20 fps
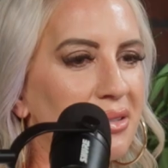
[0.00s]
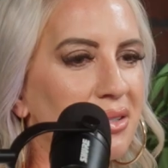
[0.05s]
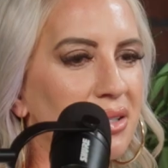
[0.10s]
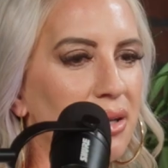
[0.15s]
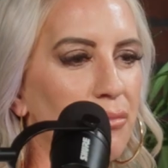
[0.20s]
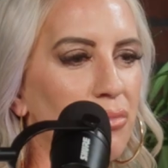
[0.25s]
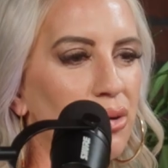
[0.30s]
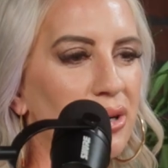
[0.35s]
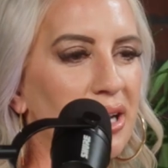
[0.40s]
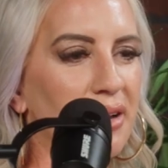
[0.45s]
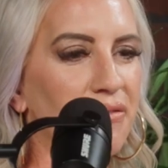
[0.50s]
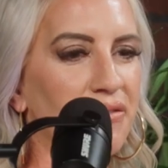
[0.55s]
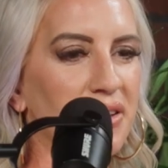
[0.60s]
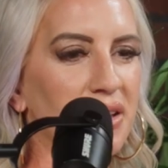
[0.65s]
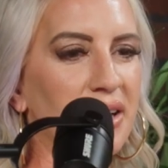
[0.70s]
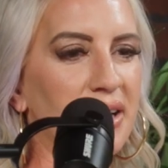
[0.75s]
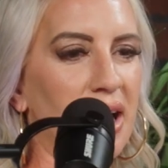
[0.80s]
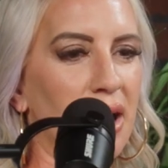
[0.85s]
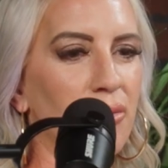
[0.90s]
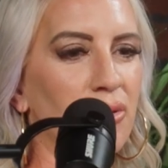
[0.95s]
at some point I feel
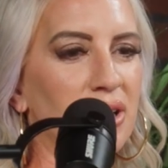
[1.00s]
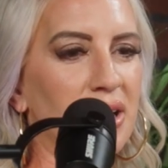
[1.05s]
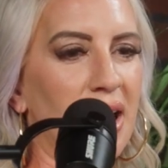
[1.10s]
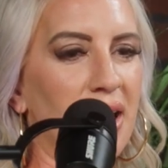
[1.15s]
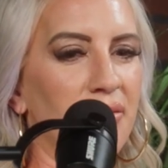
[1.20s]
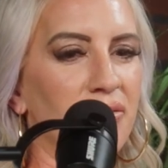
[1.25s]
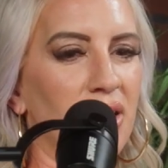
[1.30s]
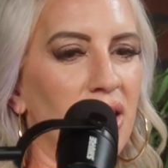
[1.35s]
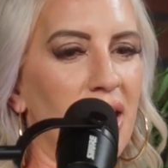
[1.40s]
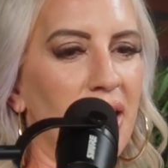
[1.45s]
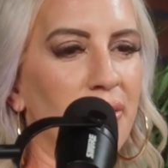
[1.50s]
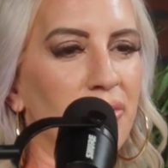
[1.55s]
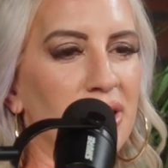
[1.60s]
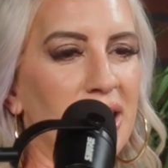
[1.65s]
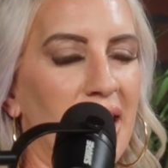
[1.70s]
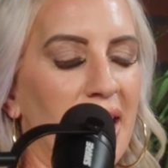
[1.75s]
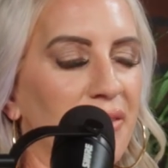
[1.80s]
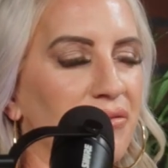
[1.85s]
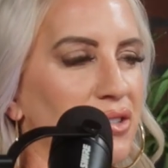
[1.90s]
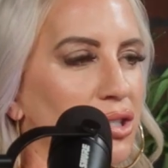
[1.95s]
like I would
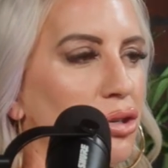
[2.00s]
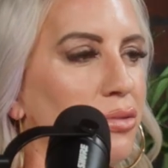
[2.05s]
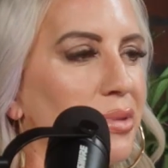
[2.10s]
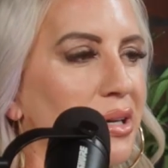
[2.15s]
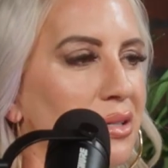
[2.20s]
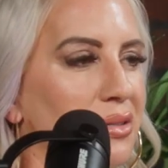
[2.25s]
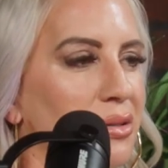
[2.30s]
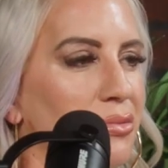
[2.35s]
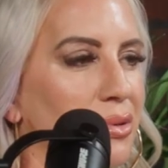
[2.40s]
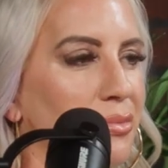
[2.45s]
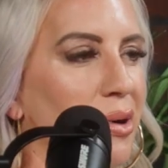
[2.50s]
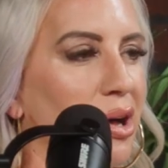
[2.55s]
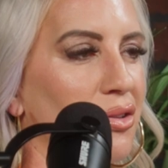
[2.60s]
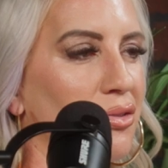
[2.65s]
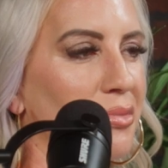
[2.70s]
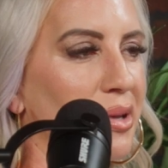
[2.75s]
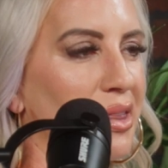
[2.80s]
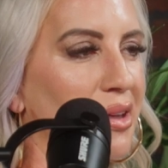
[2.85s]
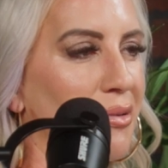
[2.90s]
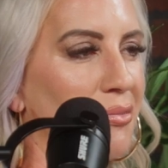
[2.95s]
have to because it would bother
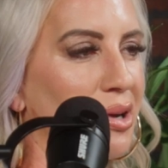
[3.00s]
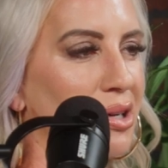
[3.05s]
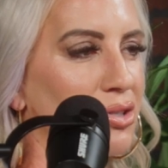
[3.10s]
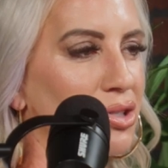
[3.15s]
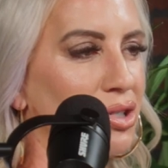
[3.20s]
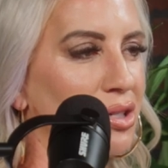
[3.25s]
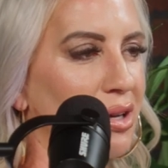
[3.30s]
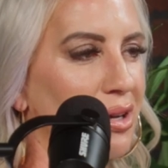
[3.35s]
me that much.